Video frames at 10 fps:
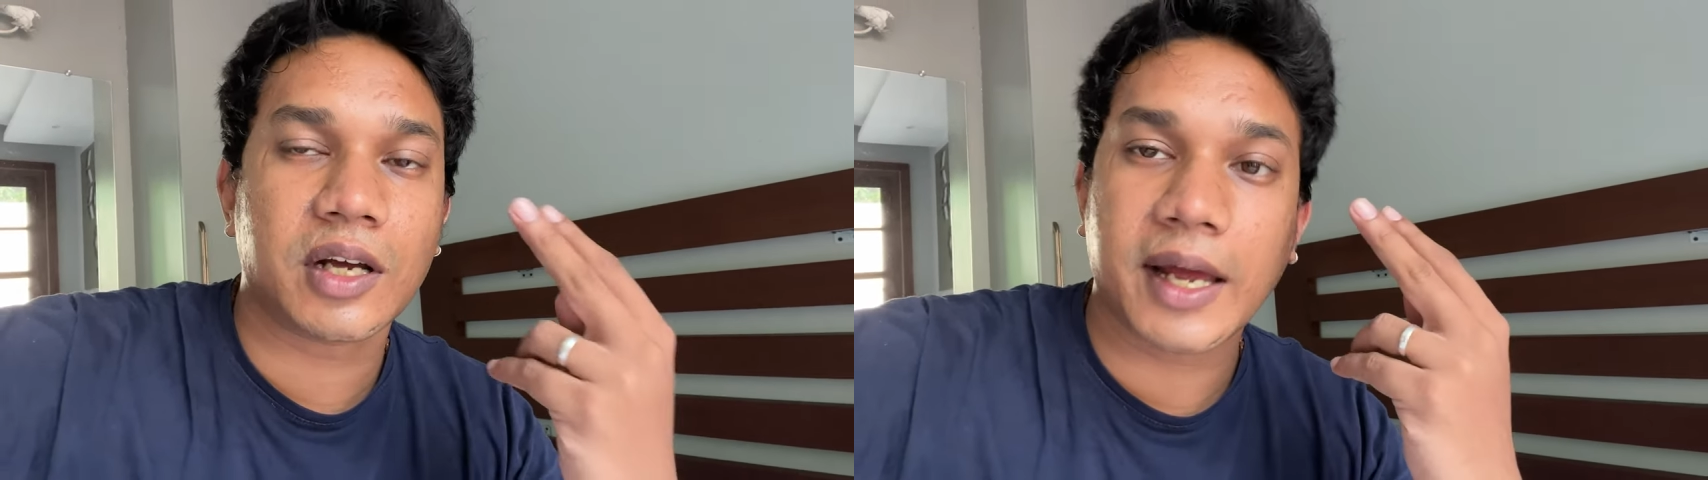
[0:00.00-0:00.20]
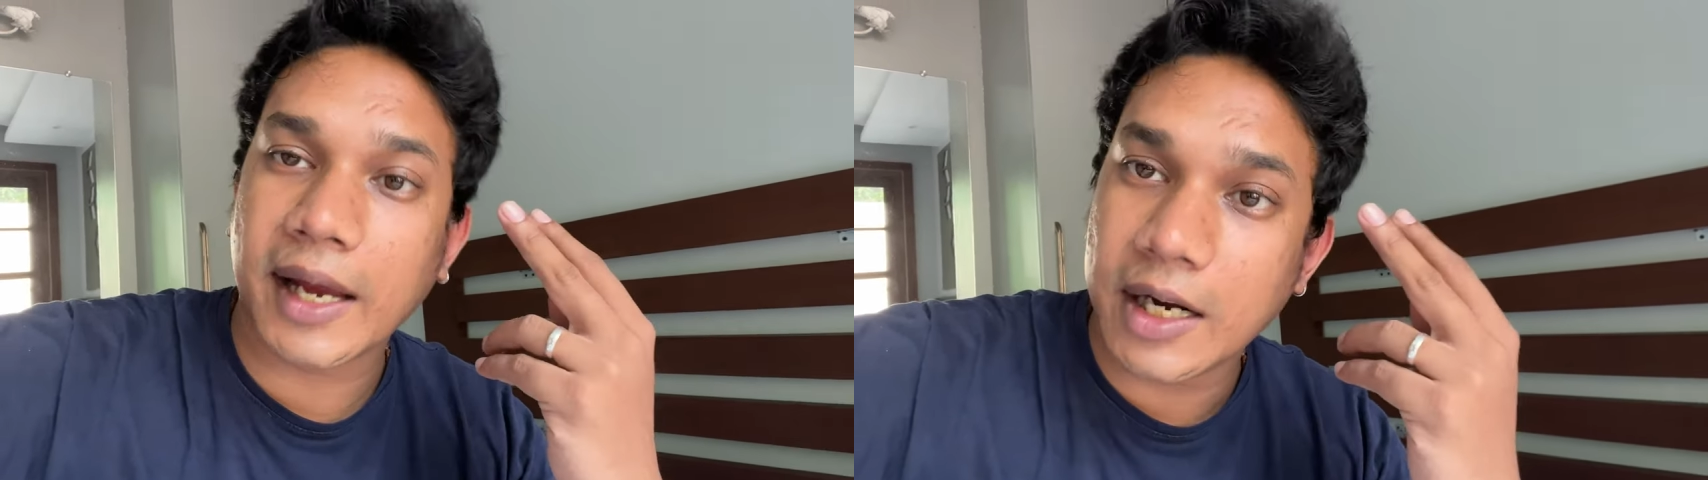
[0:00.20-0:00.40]

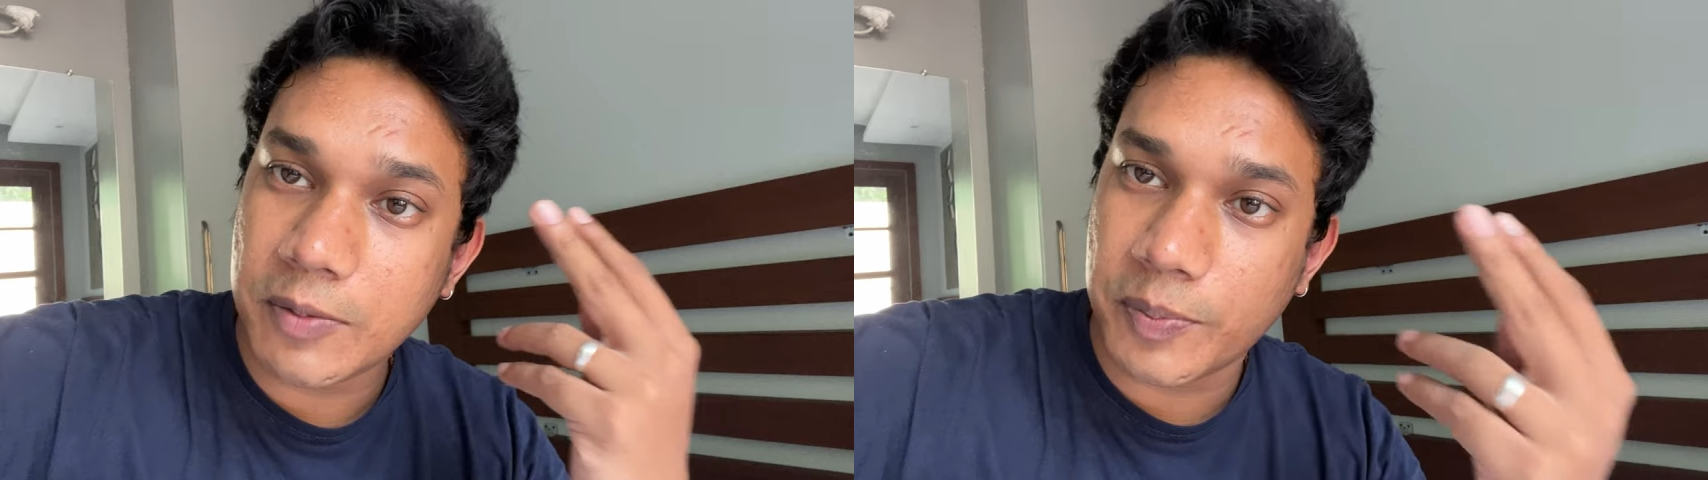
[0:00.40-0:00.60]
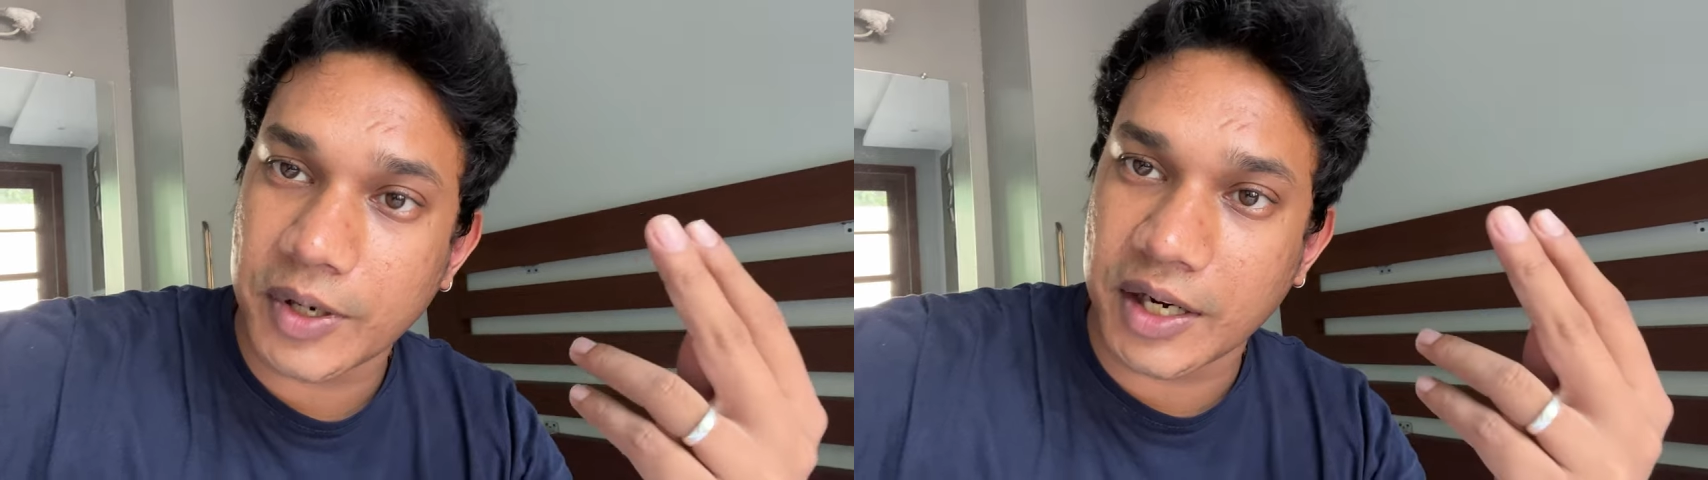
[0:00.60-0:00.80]
and
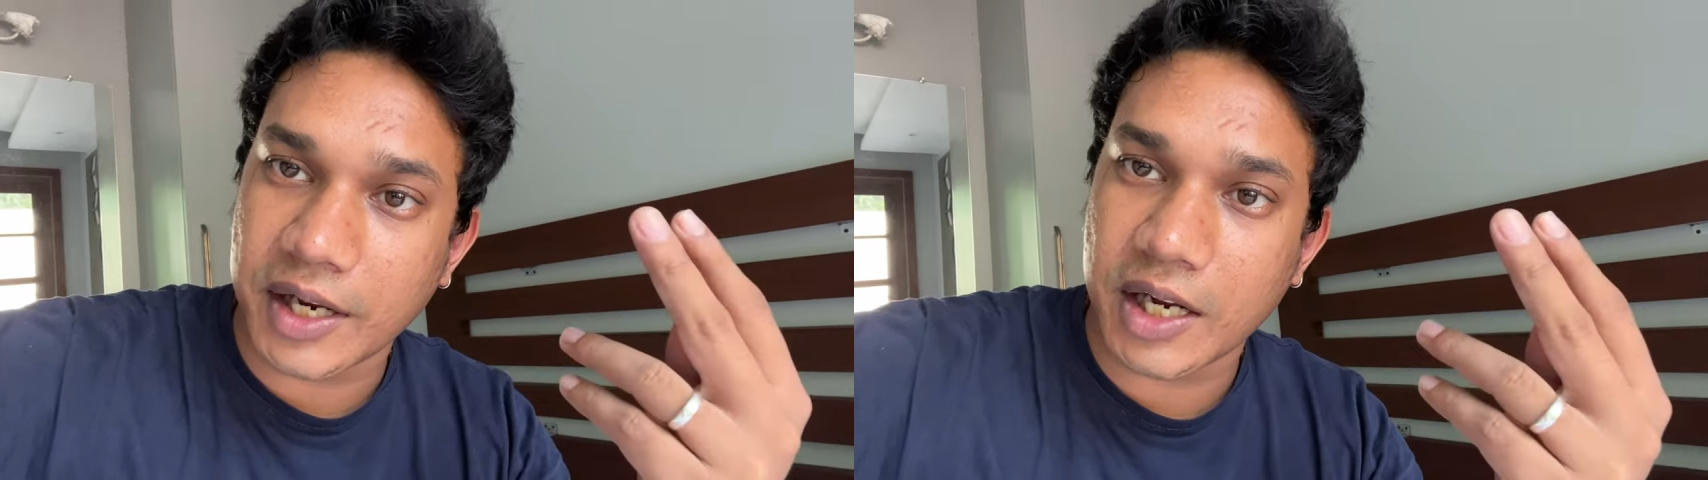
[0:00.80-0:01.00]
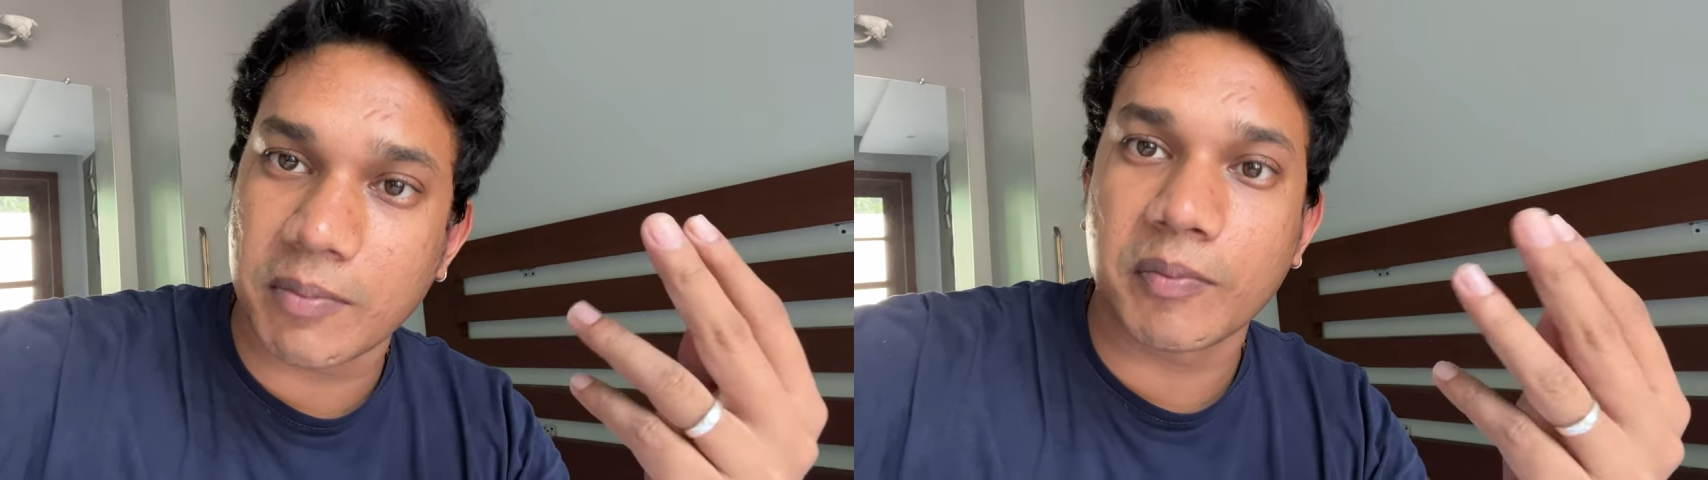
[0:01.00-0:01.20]

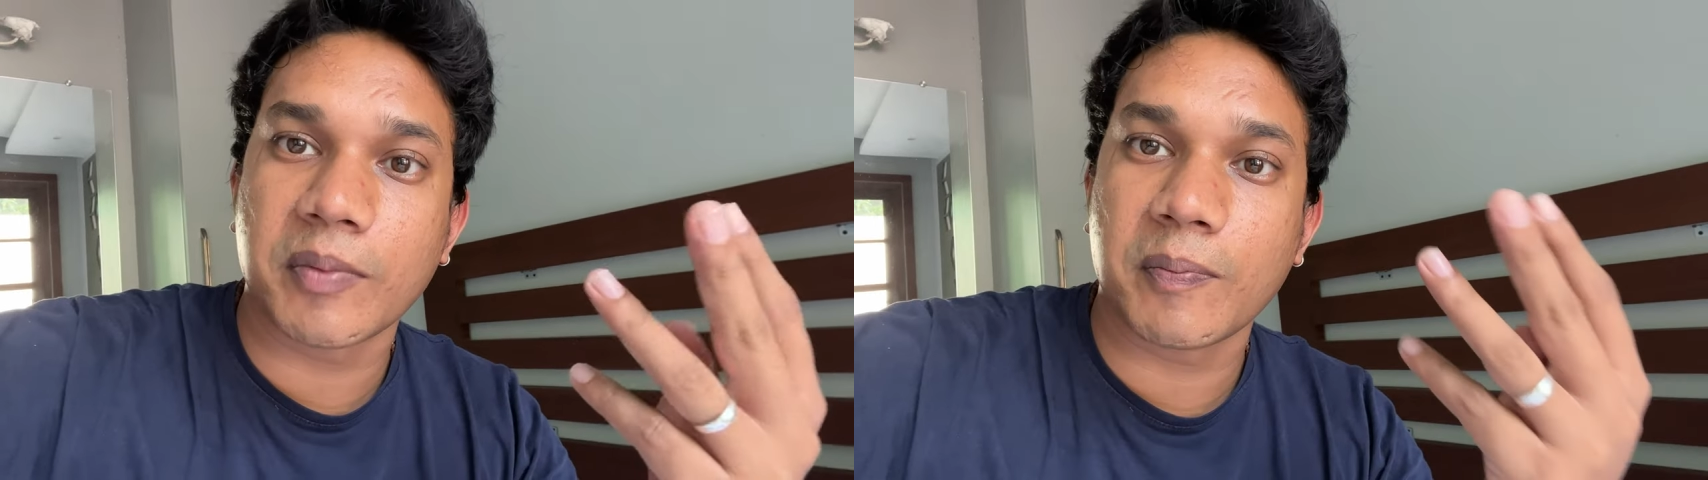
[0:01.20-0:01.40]
pranayam,